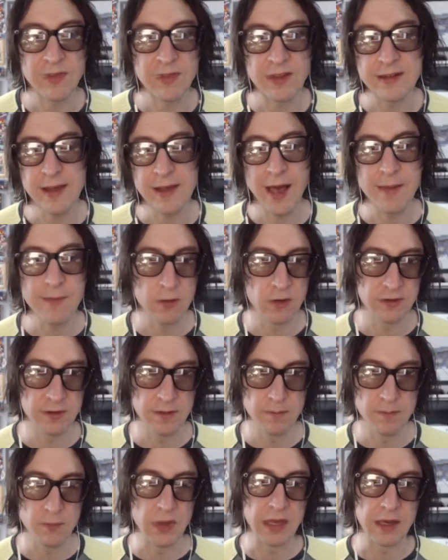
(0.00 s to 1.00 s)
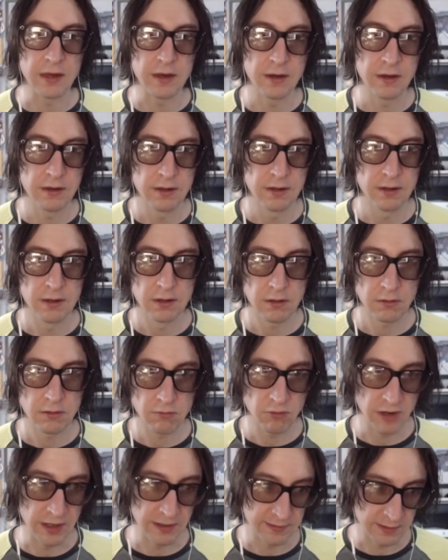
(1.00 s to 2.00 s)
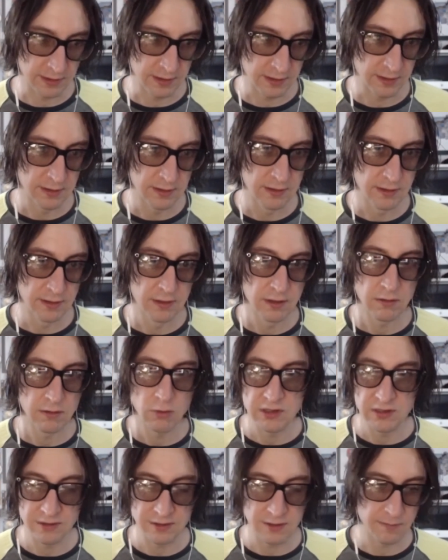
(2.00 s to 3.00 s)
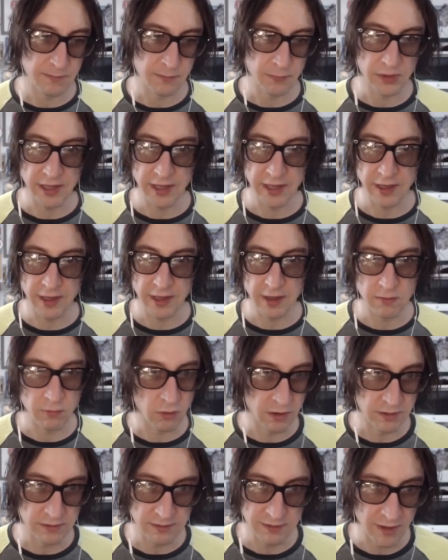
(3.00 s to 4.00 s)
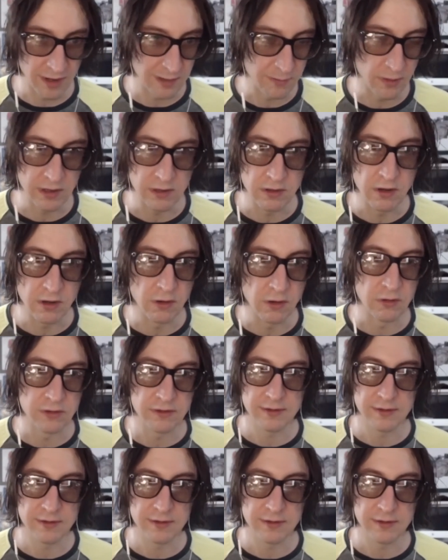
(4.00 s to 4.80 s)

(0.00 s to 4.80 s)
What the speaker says: At the time, there was a big risk, which is a play on words if anybody knows.